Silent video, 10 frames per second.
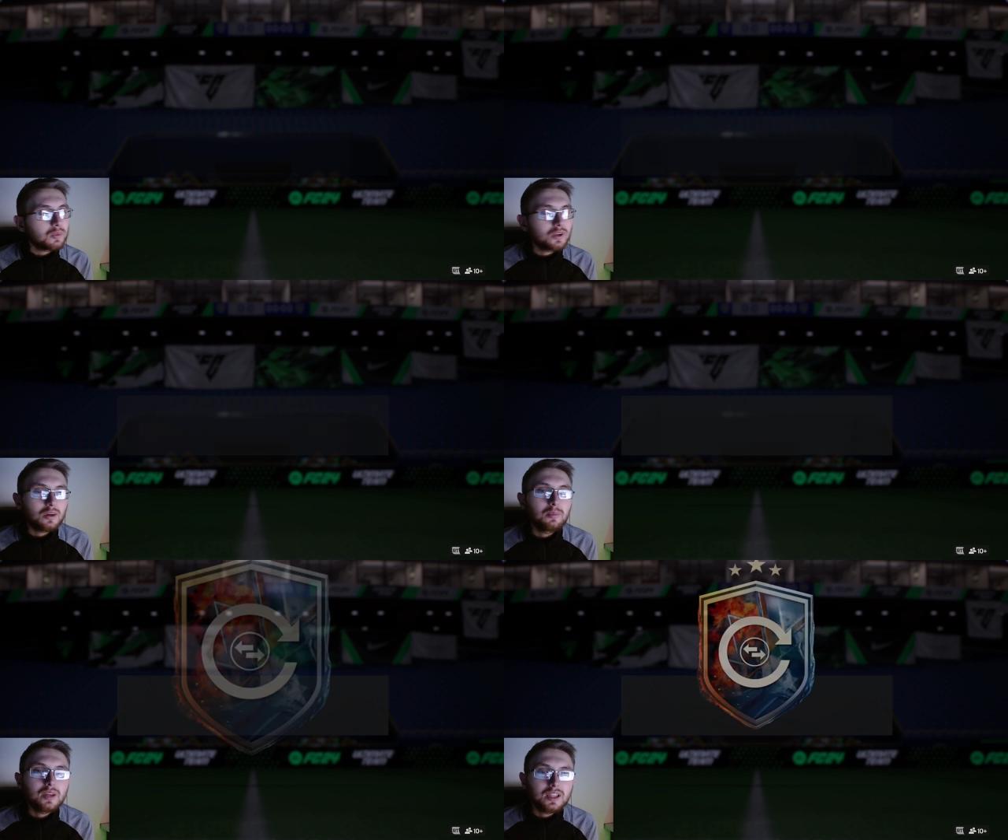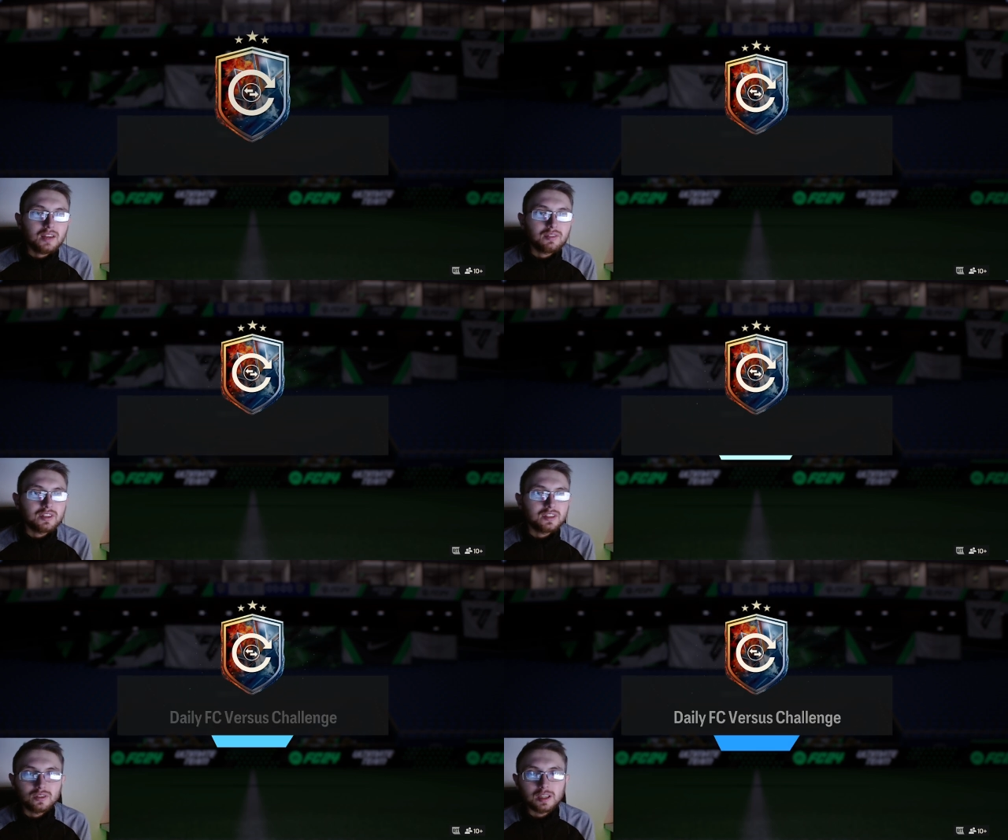complete it every
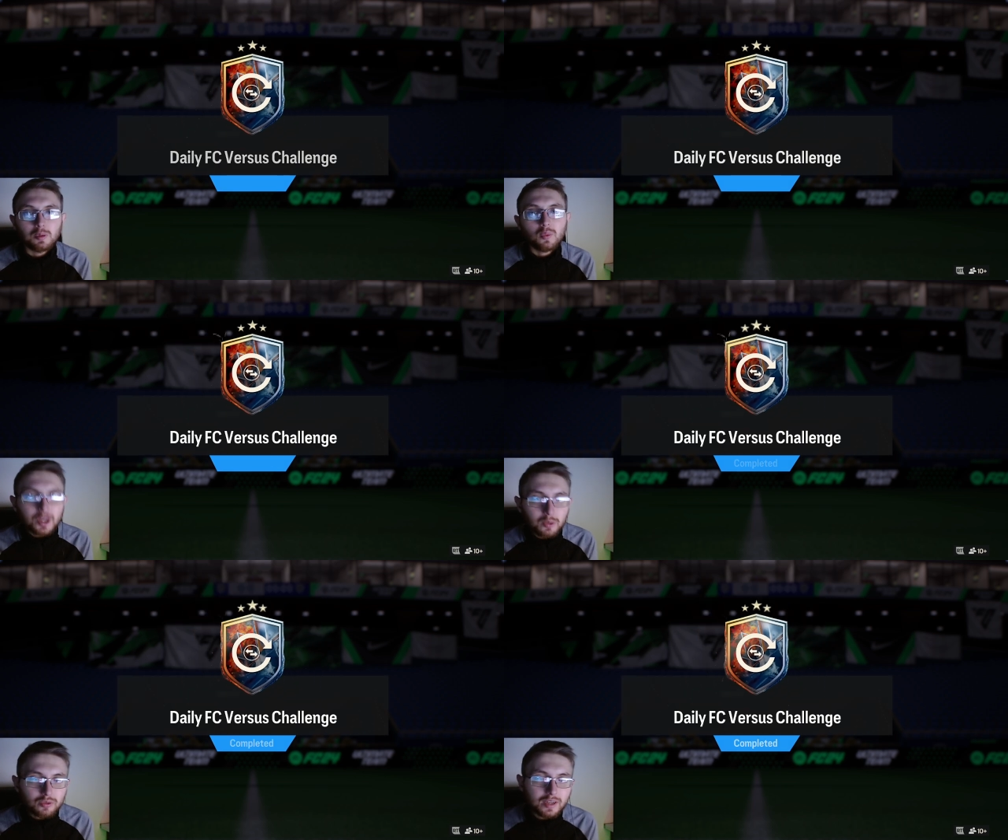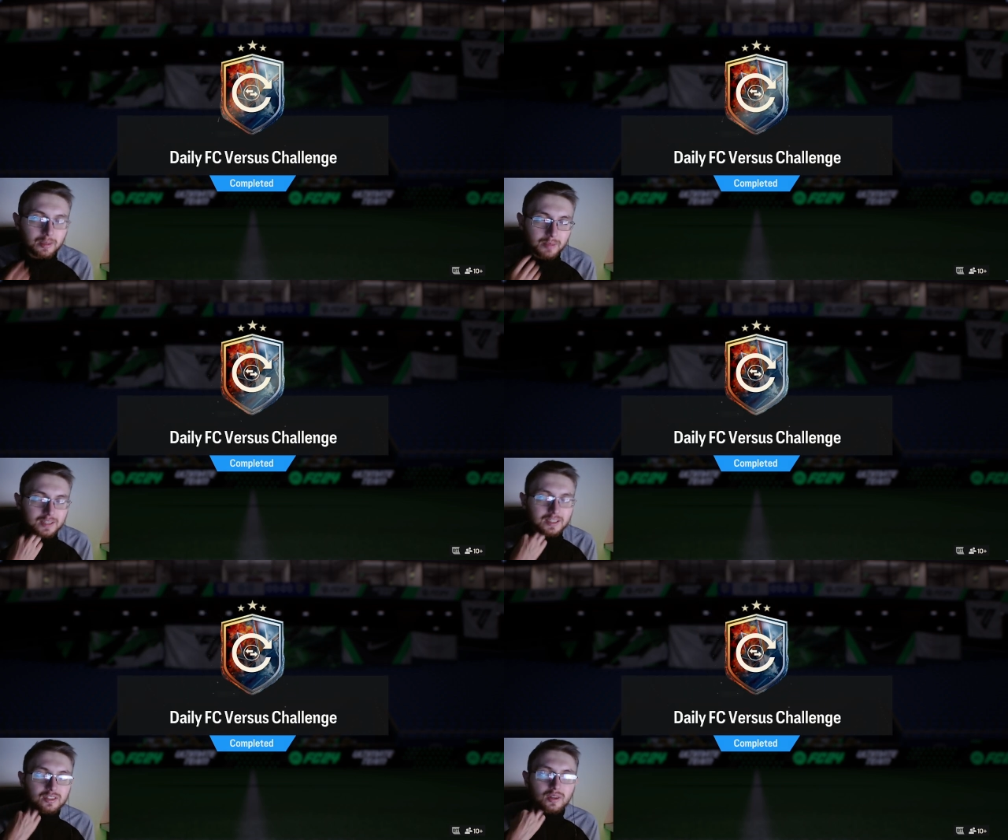single day. But what I would recommend
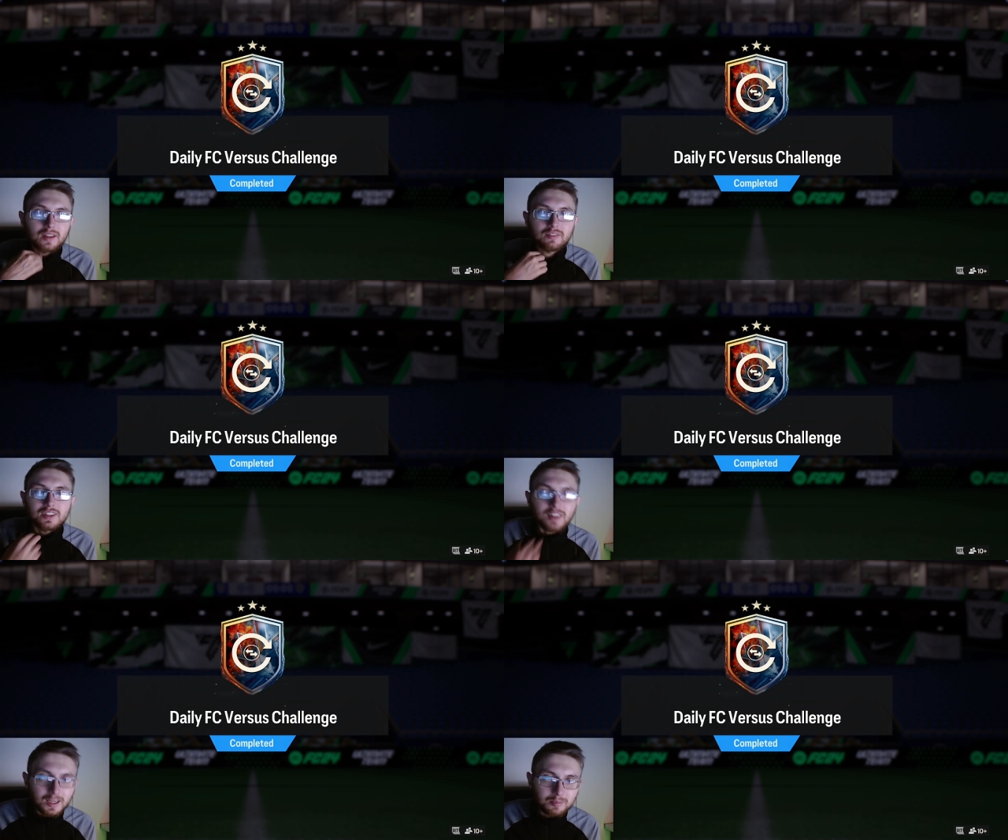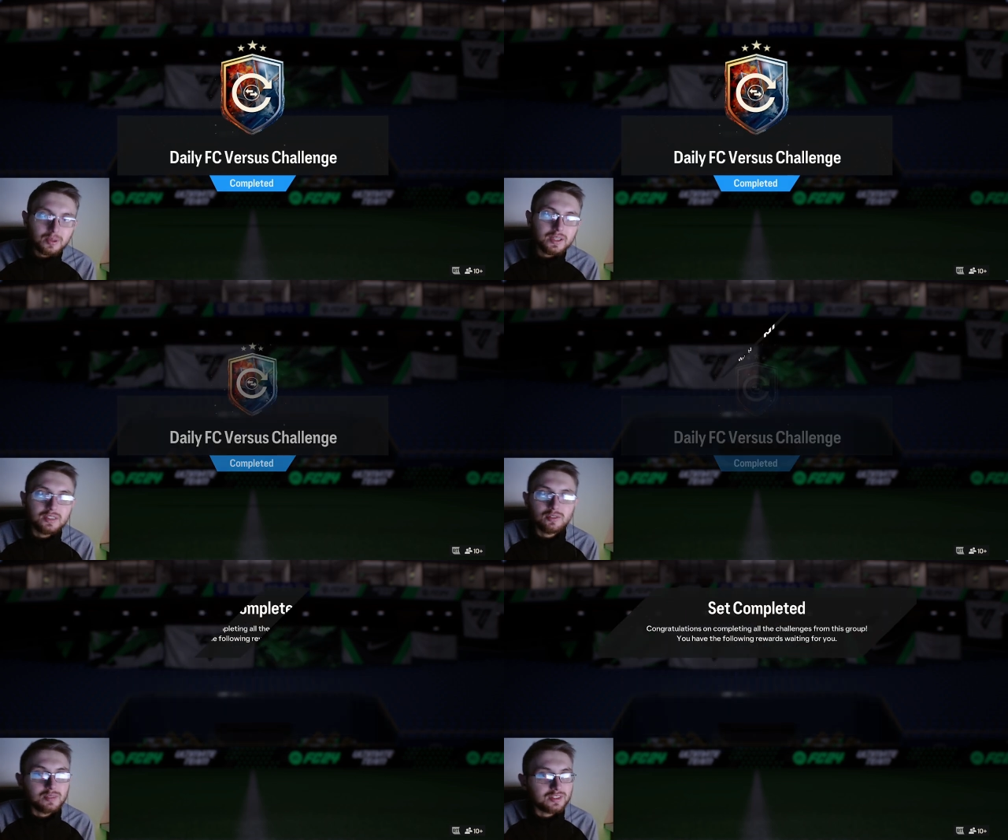is going for nine players
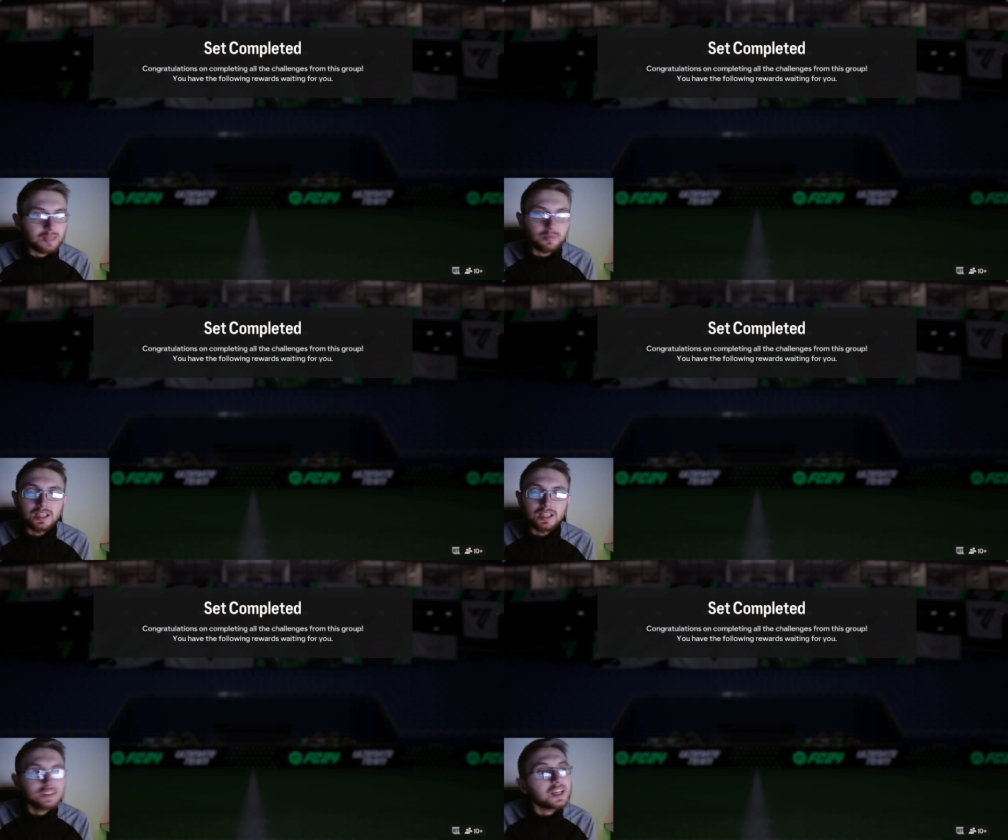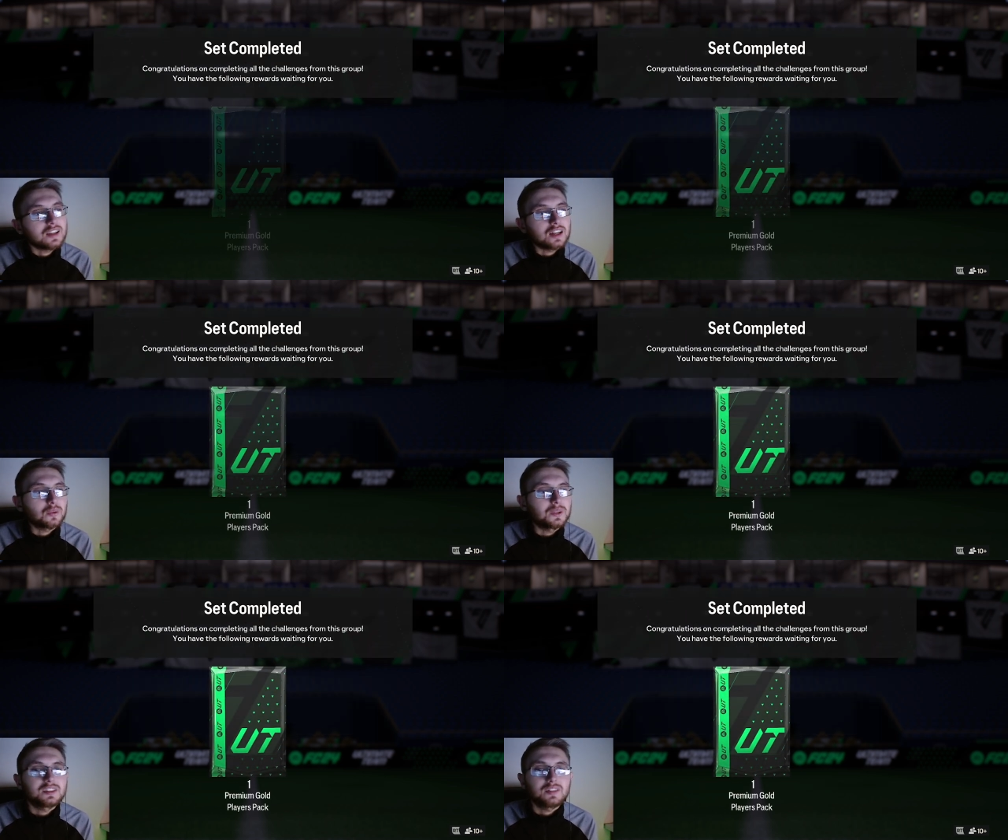from the same league to get you that
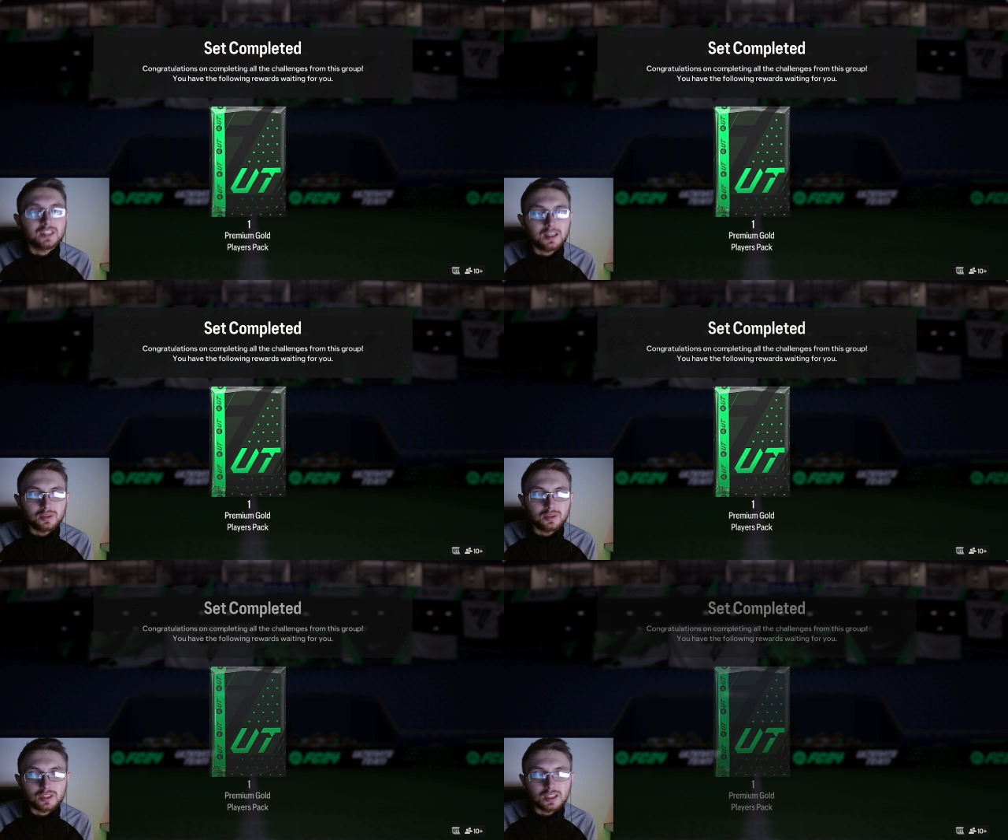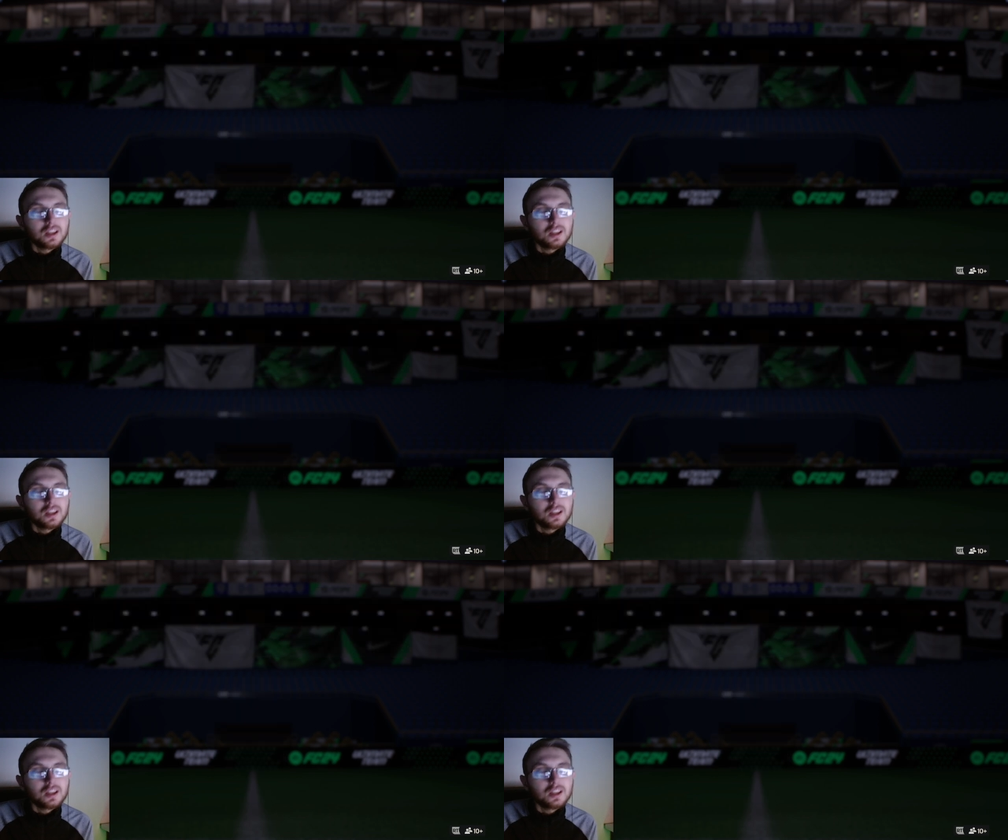27 chemistry.